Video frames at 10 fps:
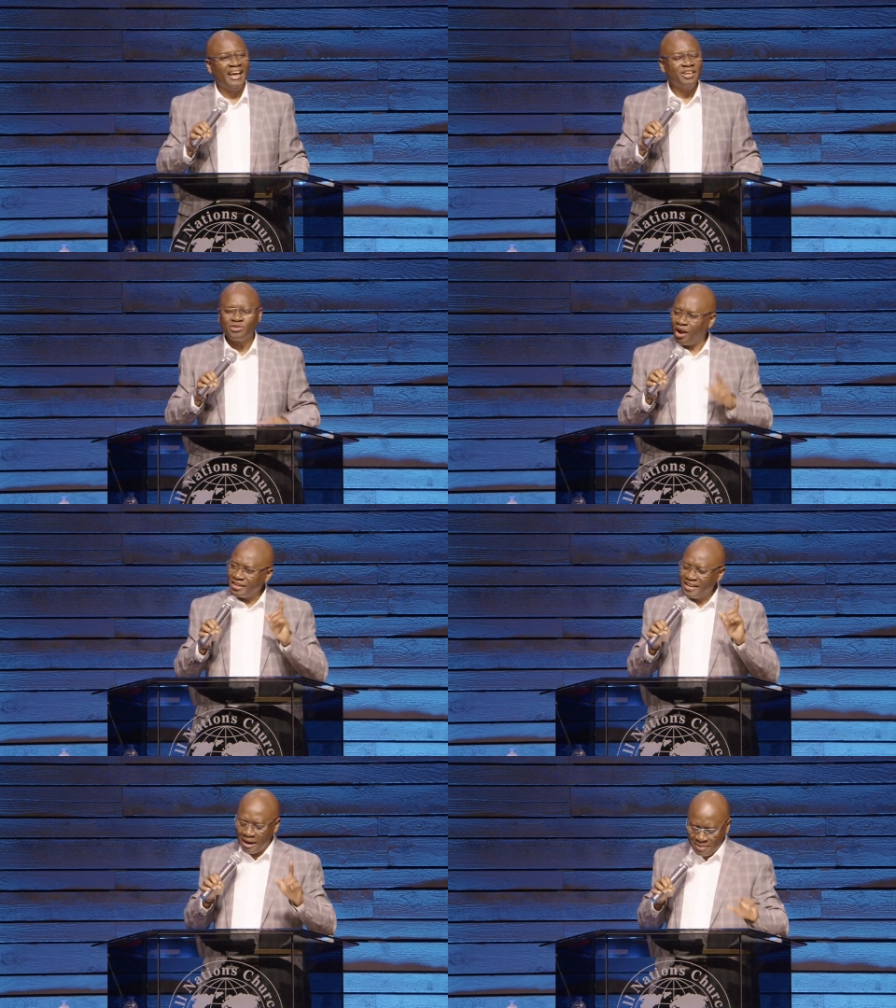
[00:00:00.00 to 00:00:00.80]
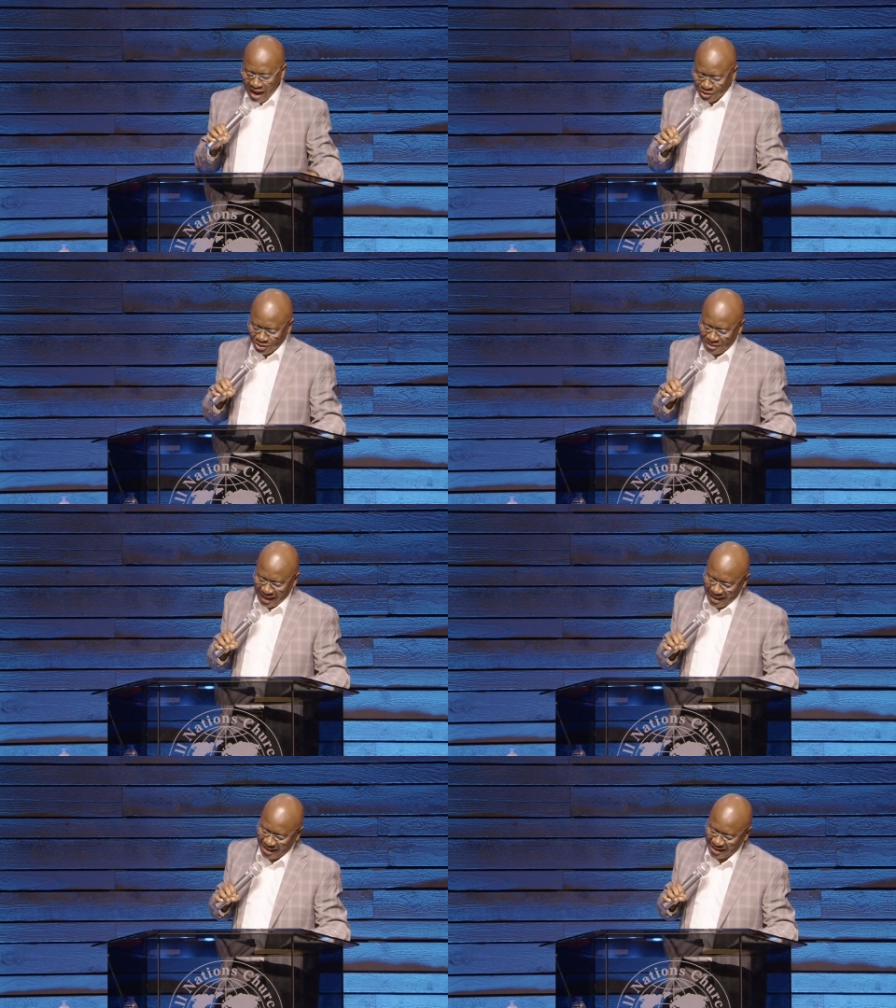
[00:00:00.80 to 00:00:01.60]
You've got to hear me out
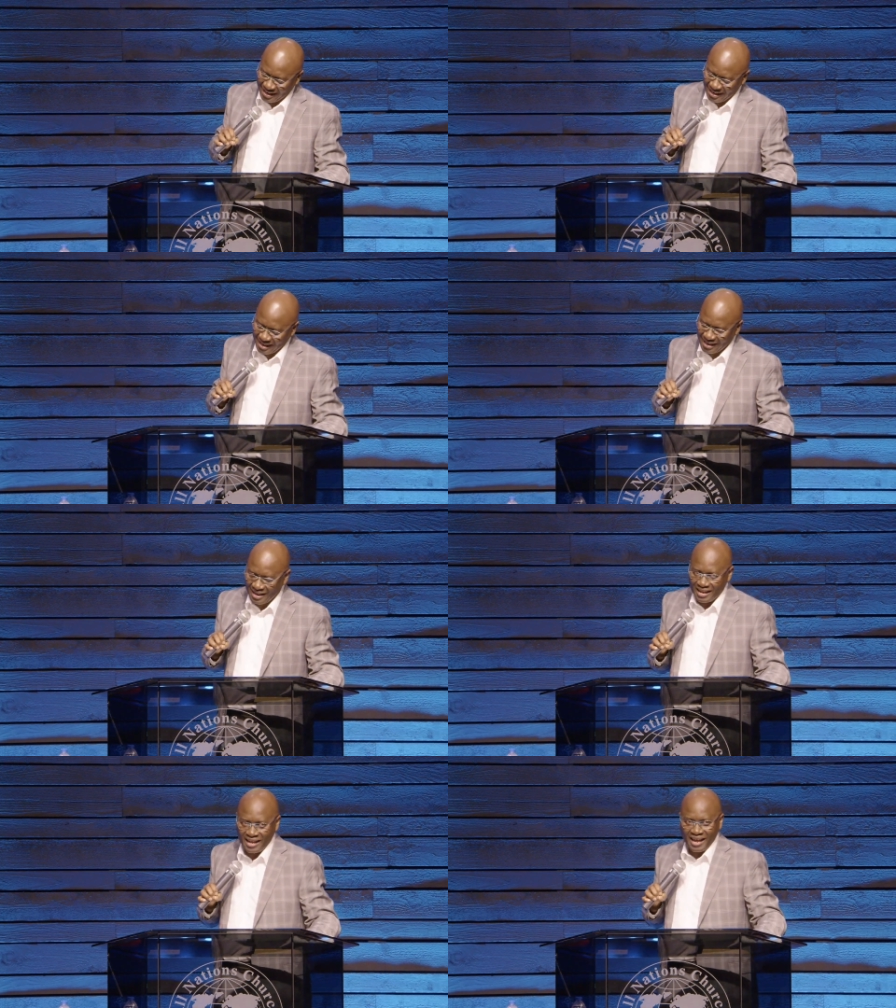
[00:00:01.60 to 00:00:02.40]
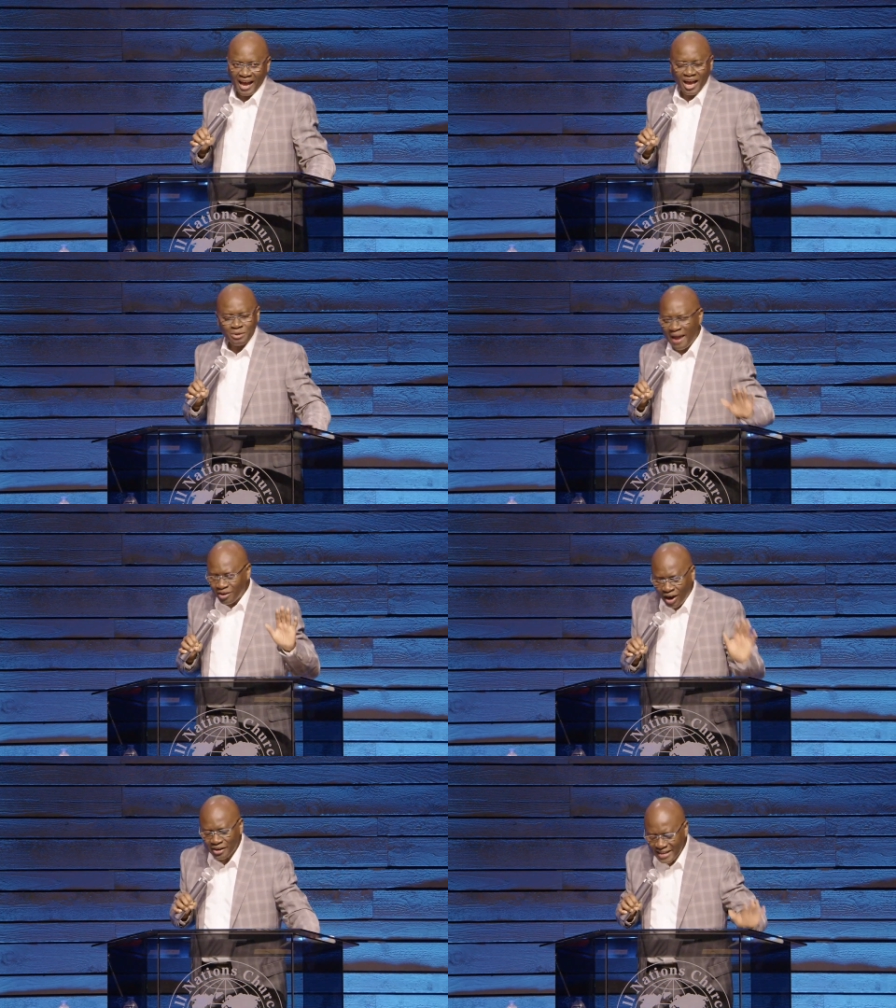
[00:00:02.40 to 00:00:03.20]
today. You may
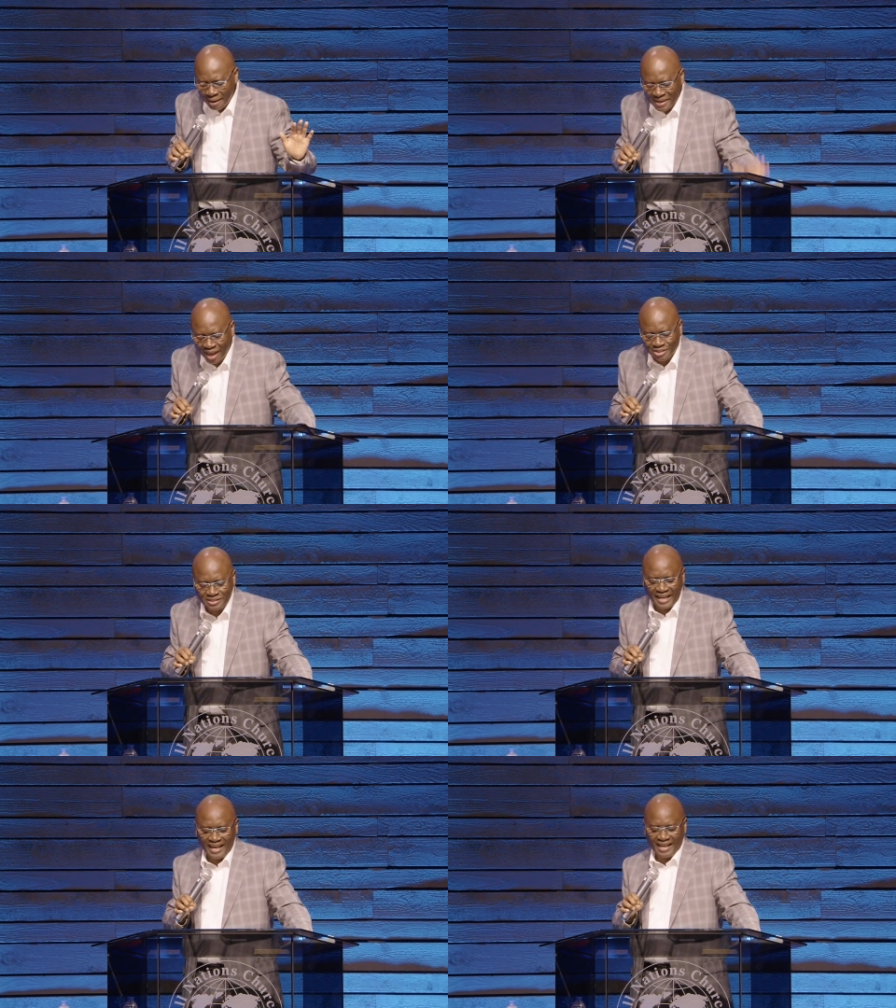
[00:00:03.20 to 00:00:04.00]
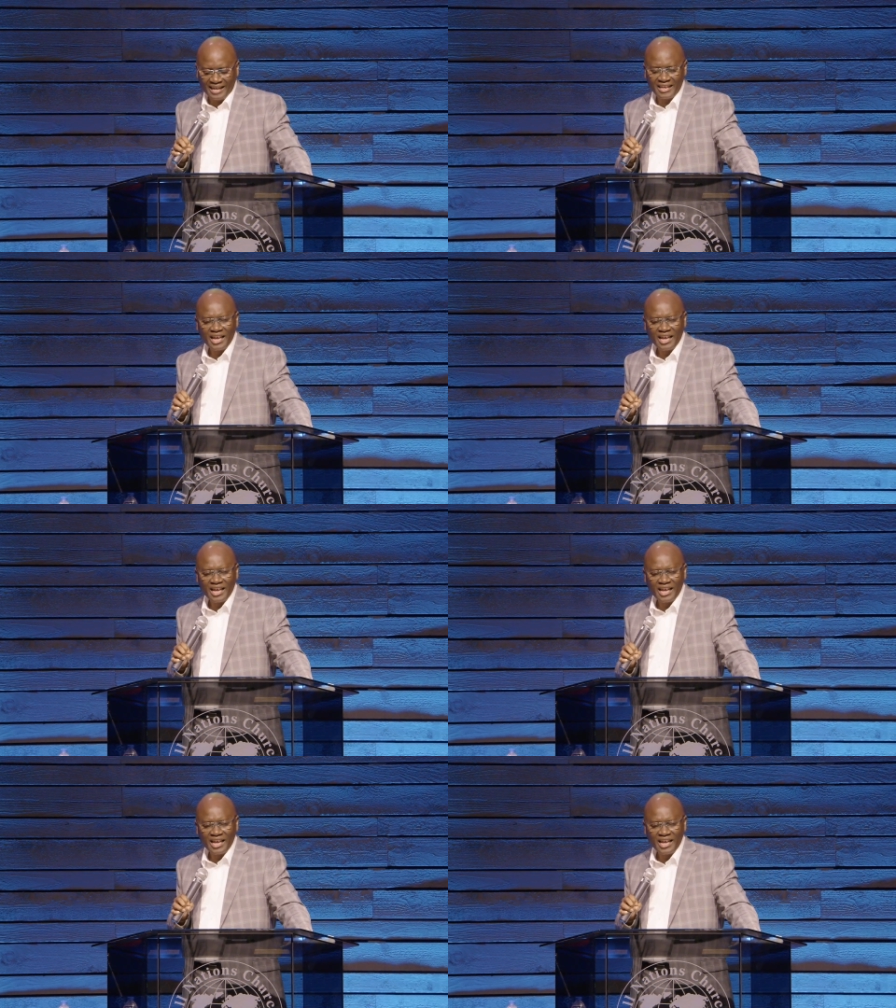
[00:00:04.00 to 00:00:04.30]
God hear me out today.